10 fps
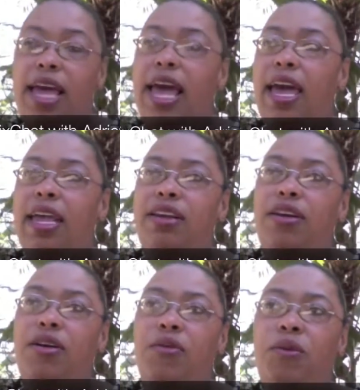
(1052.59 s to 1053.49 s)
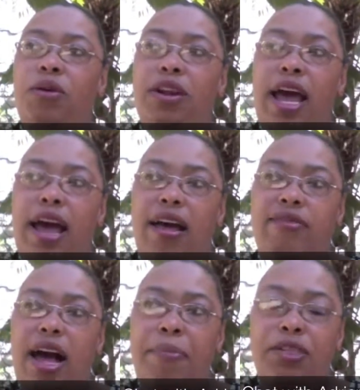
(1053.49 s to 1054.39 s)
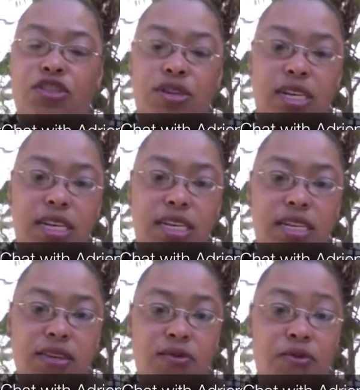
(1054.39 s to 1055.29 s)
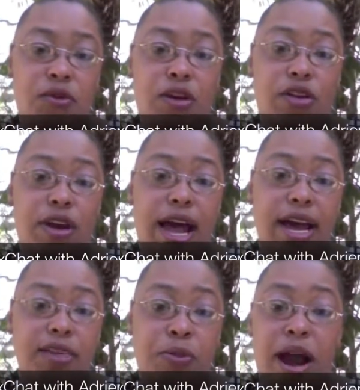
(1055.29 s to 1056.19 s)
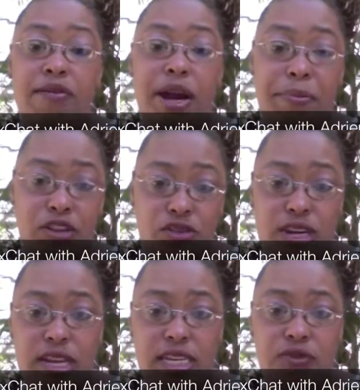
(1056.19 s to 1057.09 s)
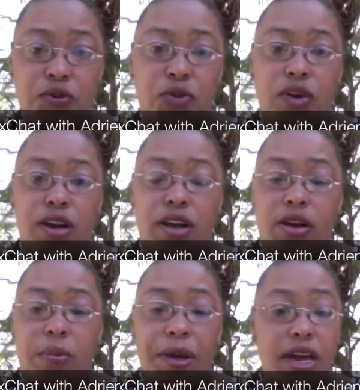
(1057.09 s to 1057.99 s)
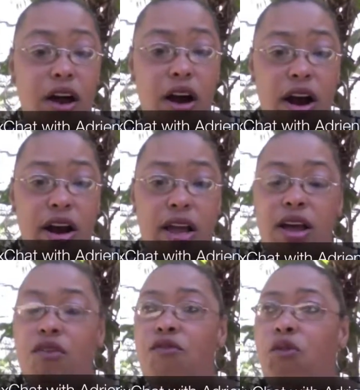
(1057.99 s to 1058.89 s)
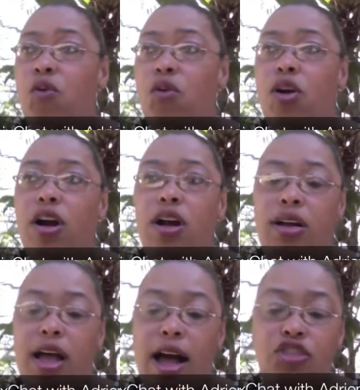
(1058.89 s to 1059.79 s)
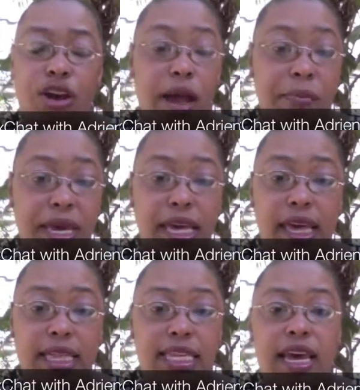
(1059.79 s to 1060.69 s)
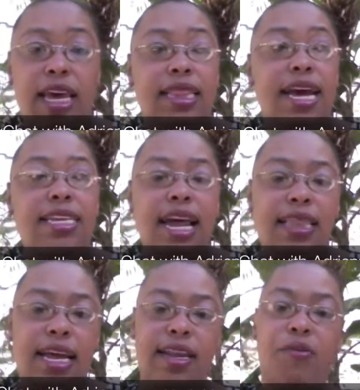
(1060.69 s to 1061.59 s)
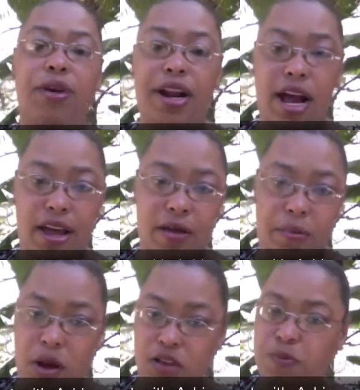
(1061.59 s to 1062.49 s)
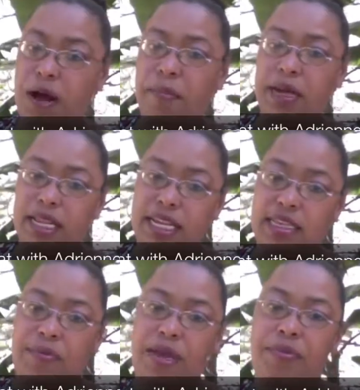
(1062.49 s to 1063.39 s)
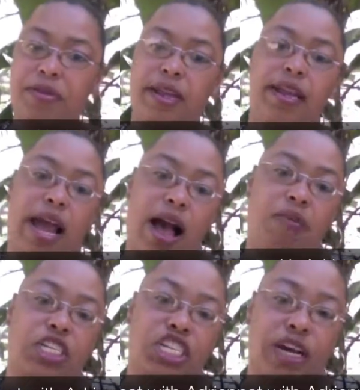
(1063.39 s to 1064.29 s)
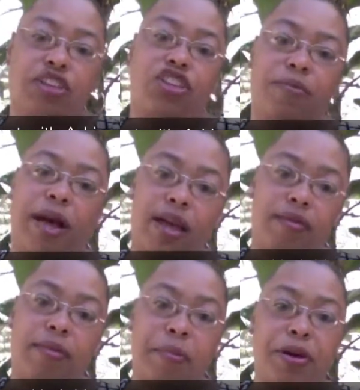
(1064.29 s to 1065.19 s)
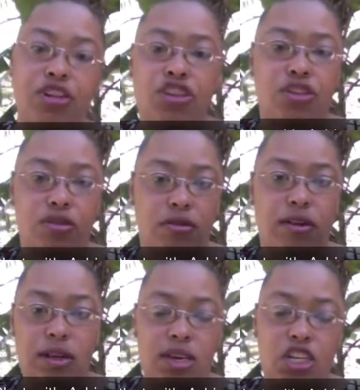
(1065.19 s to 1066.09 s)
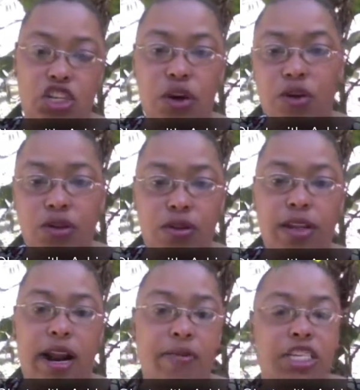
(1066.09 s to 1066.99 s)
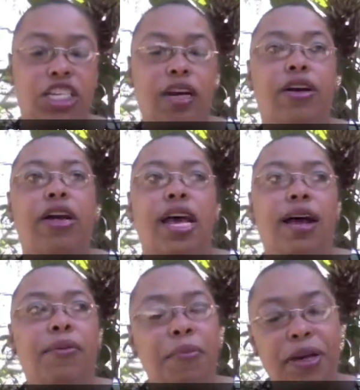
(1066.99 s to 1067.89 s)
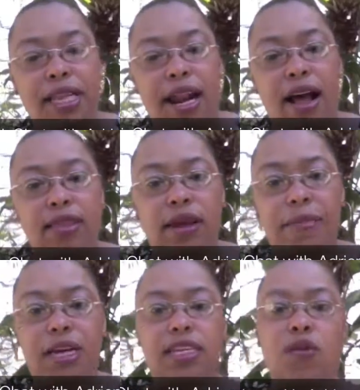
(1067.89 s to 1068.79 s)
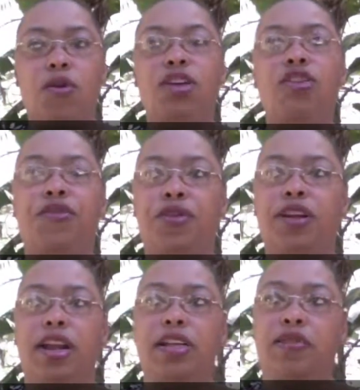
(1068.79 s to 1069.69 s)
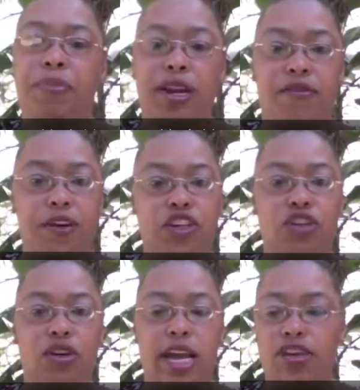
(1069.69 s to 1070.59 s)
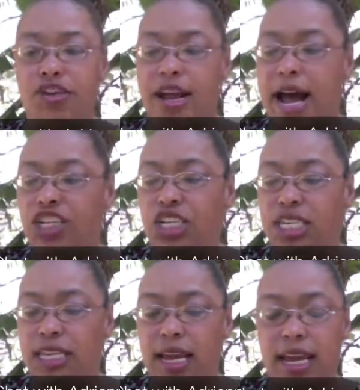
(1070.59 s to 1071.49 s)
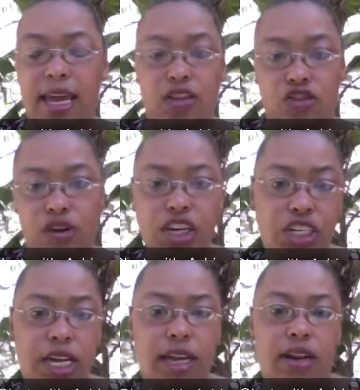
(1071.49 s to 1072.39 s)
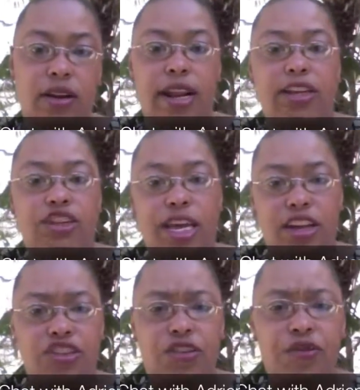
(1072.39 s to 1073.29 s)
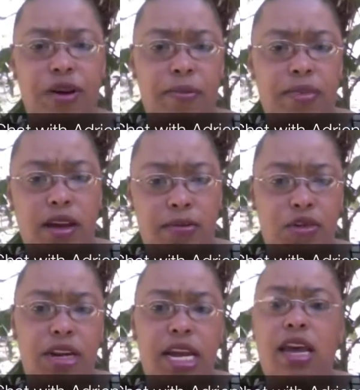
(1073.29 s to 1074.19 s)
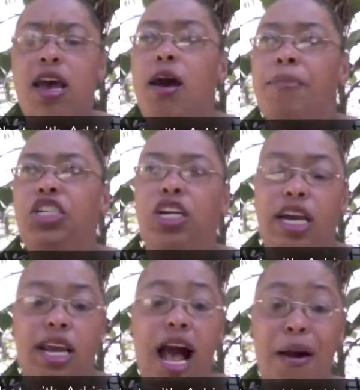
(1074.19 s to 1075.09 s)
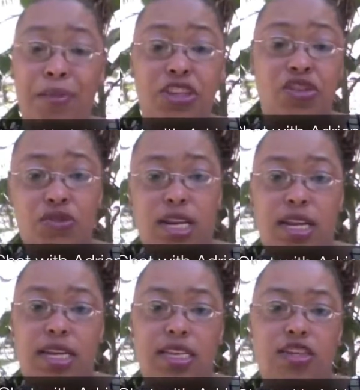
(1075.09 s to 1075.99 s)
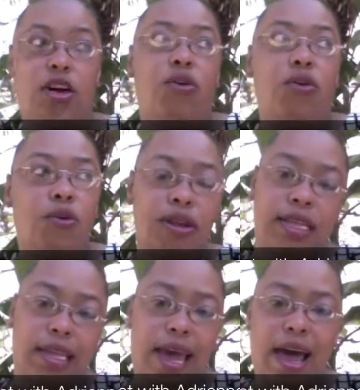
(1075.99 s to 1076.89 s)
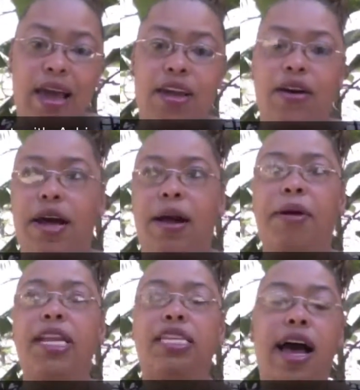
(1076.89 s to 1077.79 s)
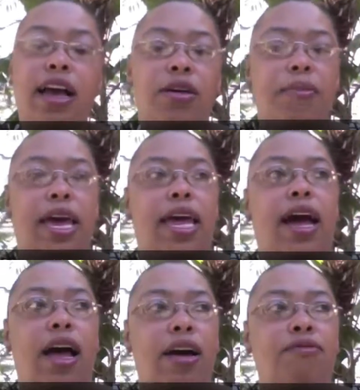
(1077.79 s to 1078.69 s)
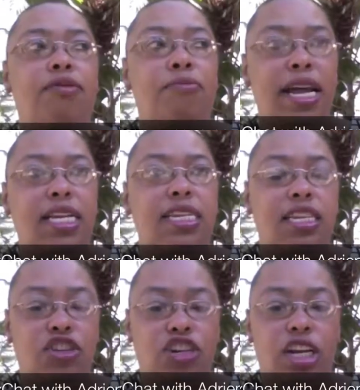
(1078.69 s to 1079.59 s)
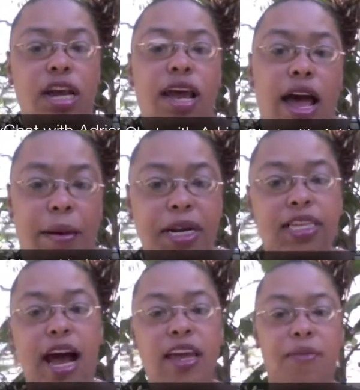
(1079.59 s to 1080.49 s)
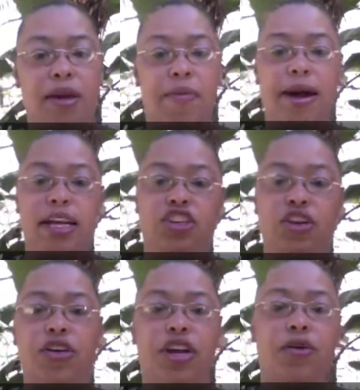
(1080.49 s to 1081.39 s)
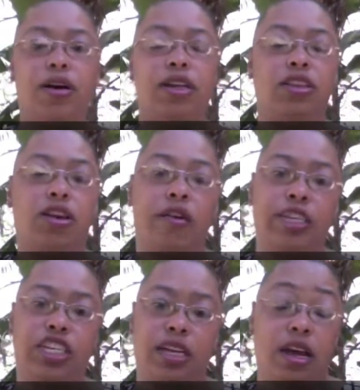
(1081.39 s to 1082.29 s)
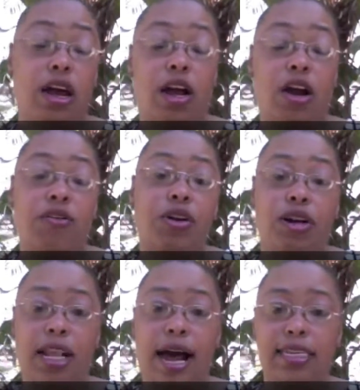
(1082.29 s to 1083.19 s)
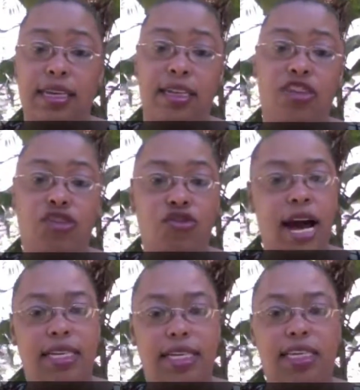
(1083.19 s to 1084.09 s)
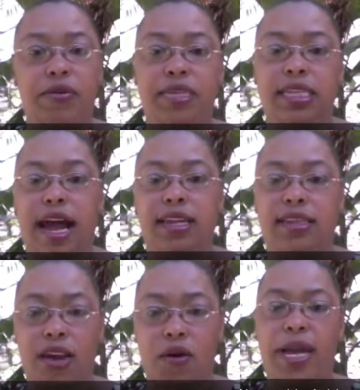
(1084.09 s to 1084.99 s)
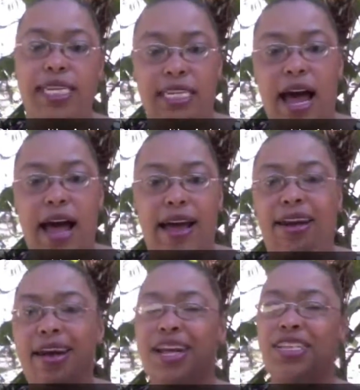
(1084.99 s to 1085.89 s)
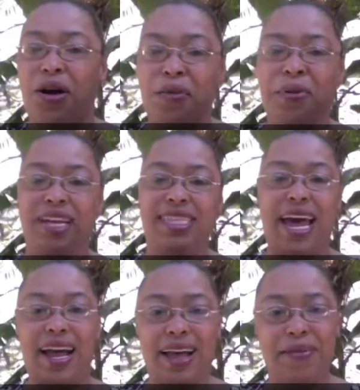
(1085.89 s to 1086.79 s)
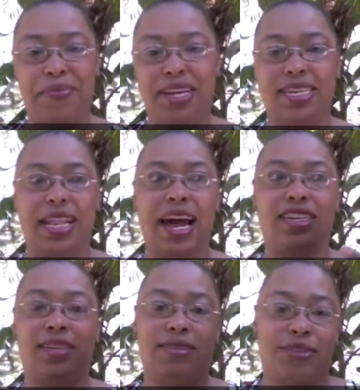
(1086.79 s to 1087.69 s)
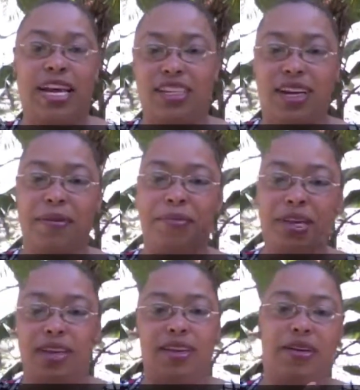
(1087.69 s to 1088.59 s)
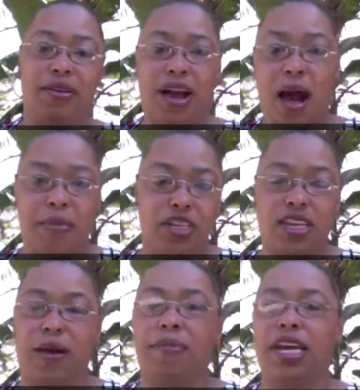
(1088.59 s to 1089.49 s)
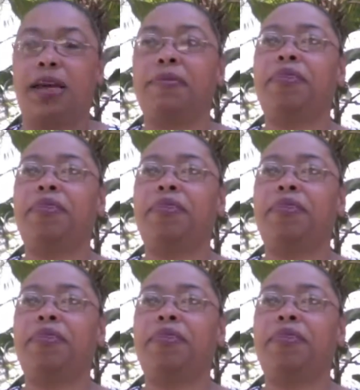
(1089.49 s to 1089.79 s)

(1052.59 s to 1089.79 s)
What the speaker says: And, you know, we're going to have opportunities for you guys, private opportunities for, you know, PR, for contract bids, things like that we're not going to post publicly to people, that like I would share to my personal circle that I would share. I want to put that out there because I want you to feel that it's beneficial and you're not just getting instruction and education from the community, but you're getting opportunities. So yeah, you know, and I'm going to document, I made the decision, I'm going to document my journey on Curvy Girl Closet, so you can see what it's like going inside to open a tech company / fashion company, you know, commerce company.